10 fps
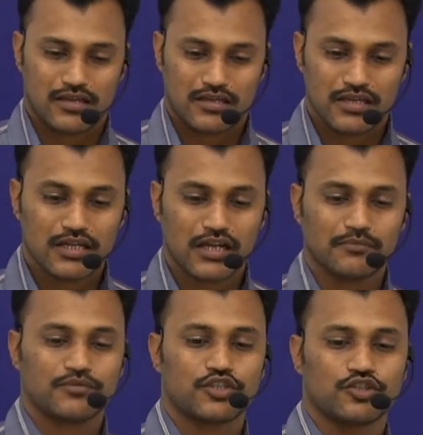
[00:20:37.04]
He
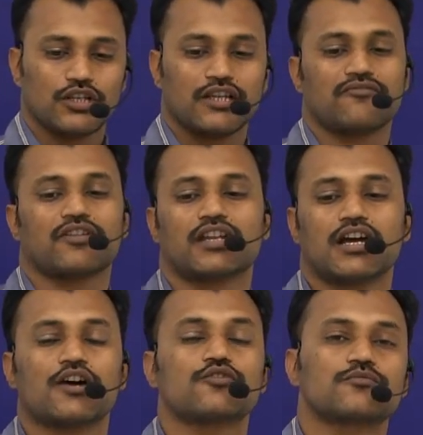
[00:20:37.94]
comes to live in a
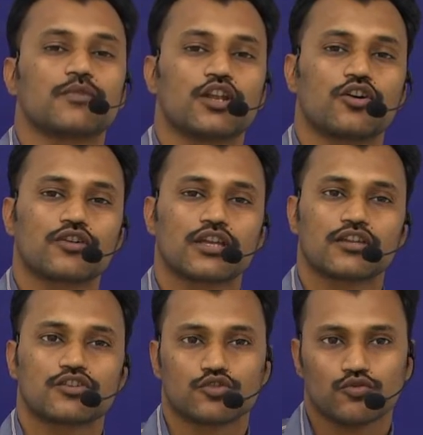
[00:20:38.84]
house
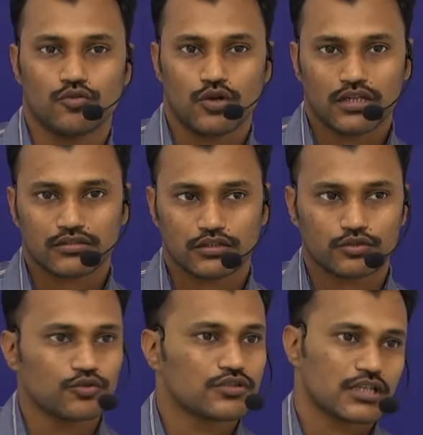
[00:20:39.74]
belonging to the
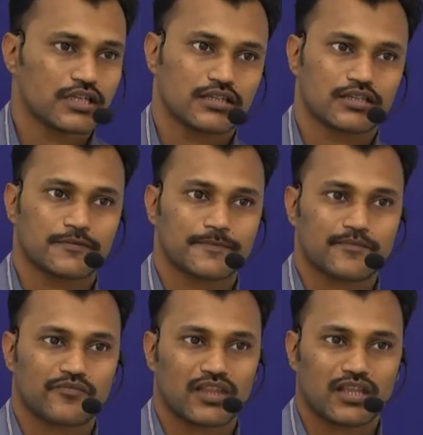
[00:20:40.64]
Tulsis
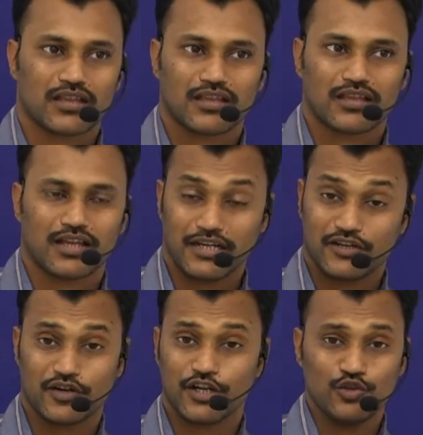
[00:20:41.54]
at a
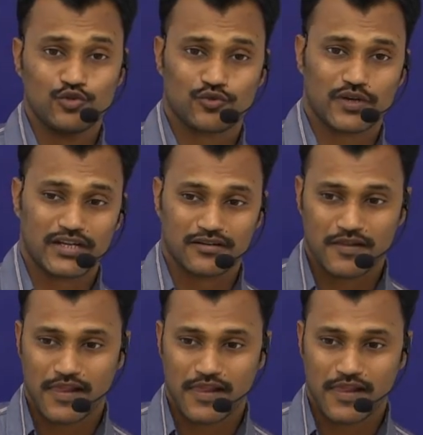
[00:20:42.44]
reduced rent.